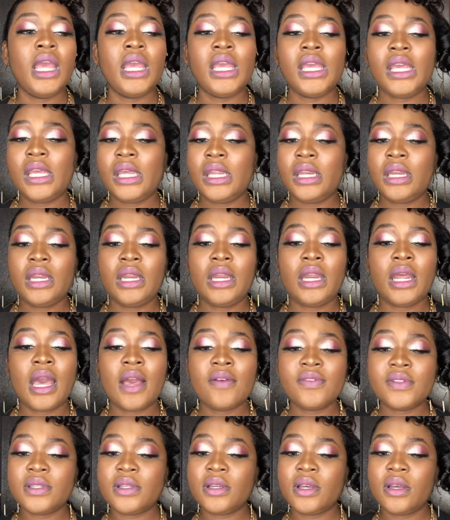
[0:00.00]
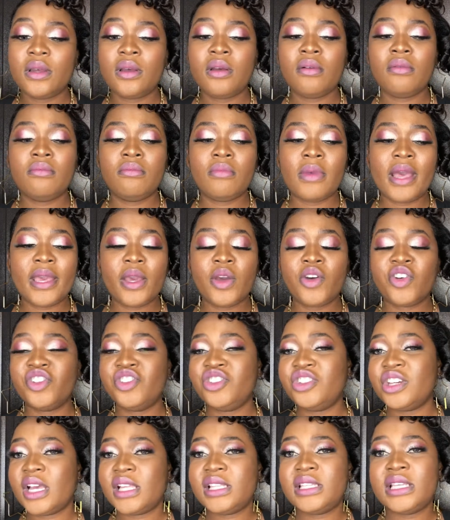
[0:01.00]
and after my
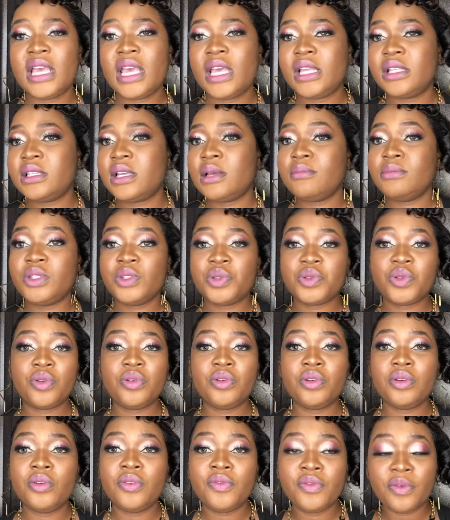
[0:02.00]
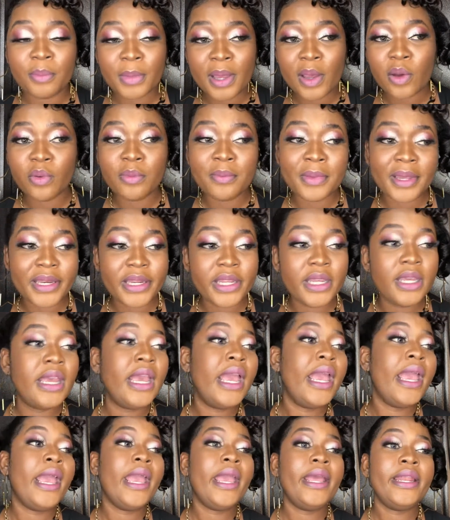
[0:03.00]
contract ends, I'm just gonna look for my own money,
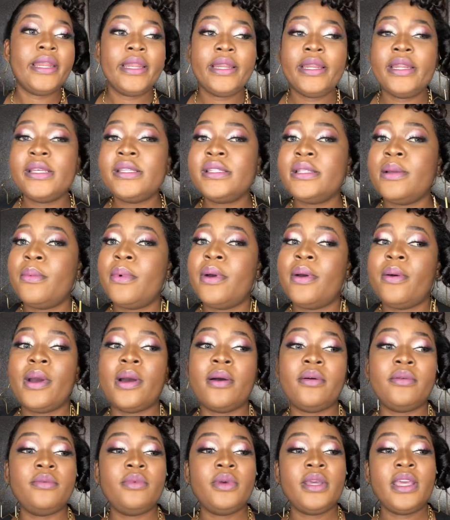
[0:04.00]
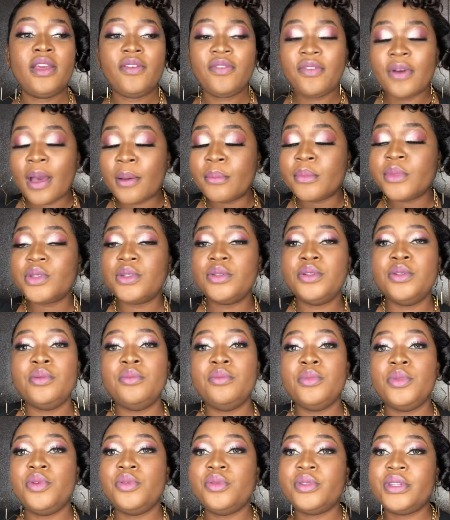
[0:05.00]
and then next time around, if I'm to do
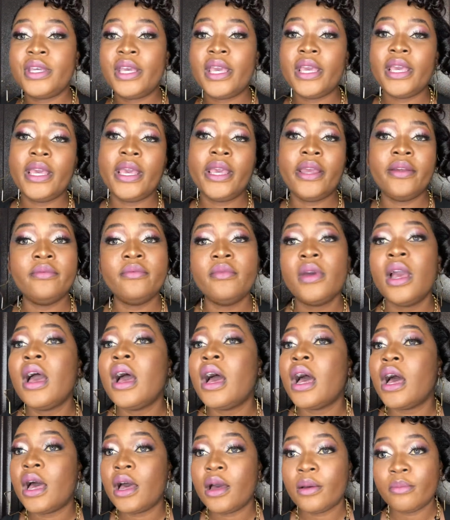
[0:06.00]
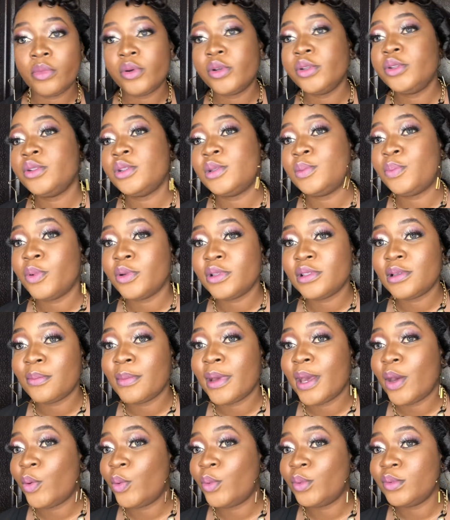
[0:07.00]
music again, I'm going to sponsor
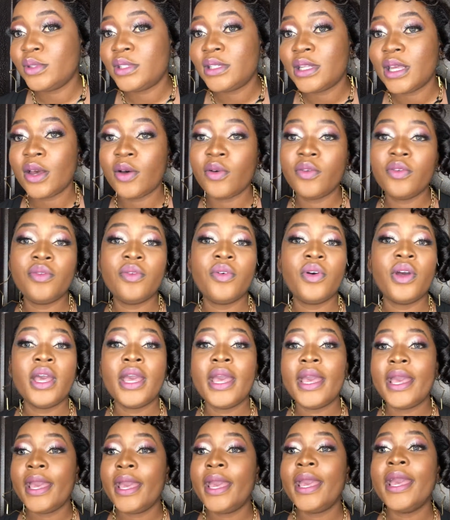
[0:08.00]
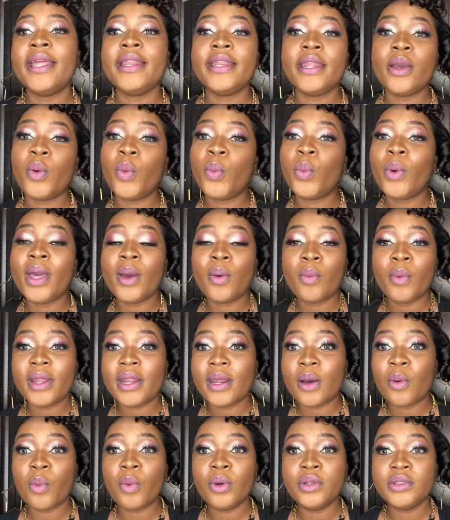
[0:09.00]
my own self and then wear what
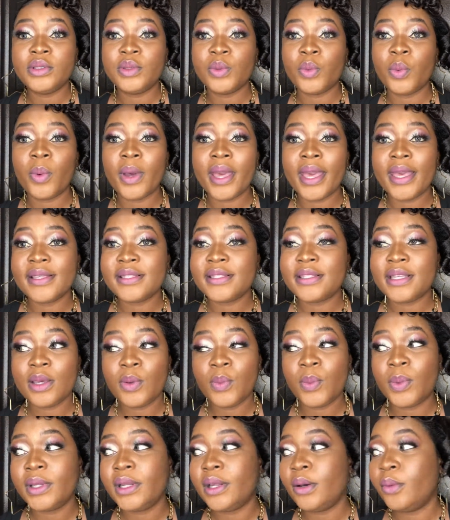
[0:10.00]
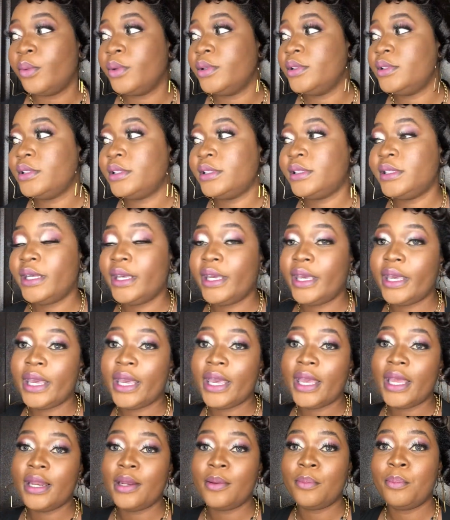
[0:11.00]
I want to wear, sing what I want to sing,
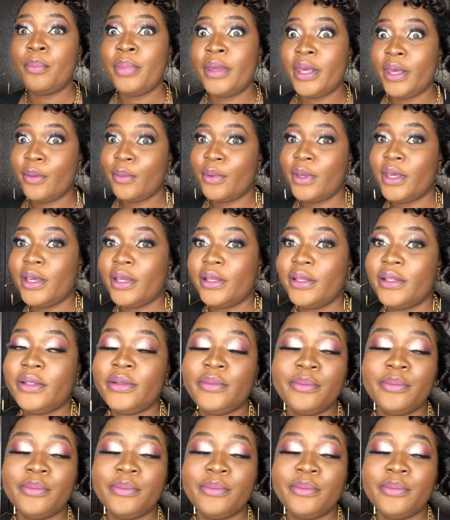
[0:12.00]
and period.